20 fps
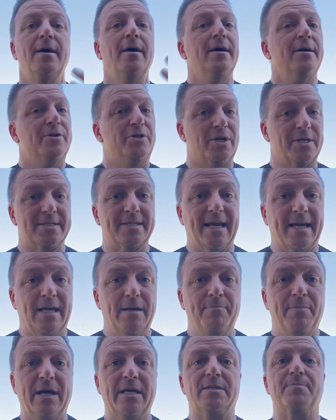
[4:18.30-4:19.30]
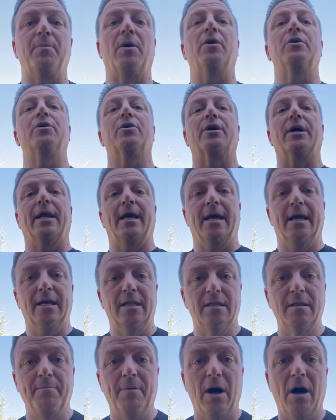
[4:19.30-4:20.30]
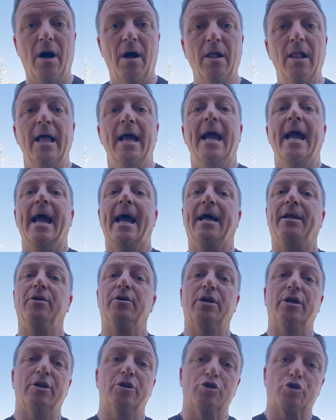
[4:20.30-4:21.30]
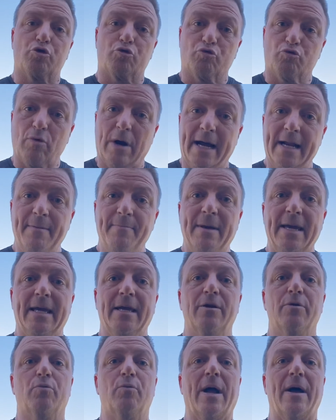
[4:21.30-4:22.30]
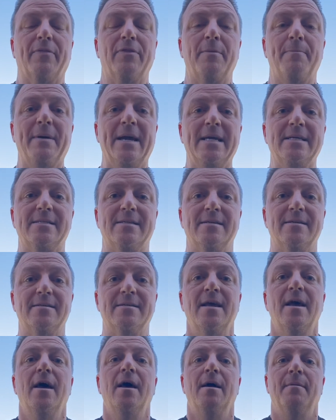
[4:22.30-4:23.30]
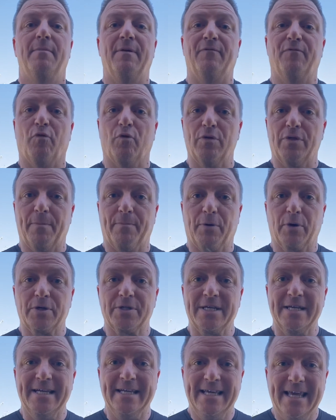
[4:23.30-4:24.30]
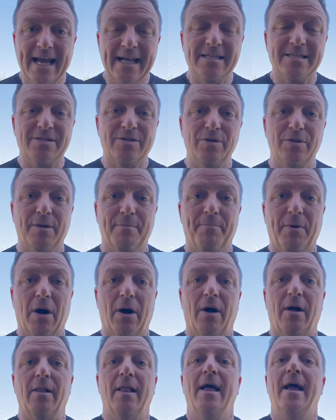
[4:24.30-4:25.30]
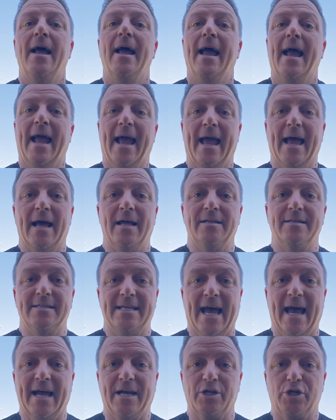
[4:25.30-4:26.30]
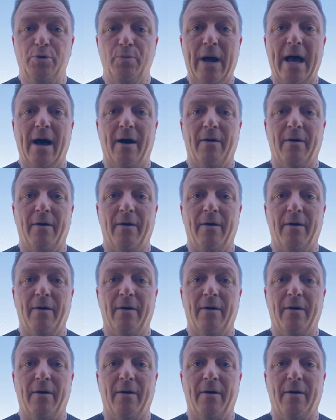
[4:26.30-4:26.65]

Just like in baseball, you're gonna hit the ball and you're gonna try to make it around the bases before the person gets to the ball and tags you out.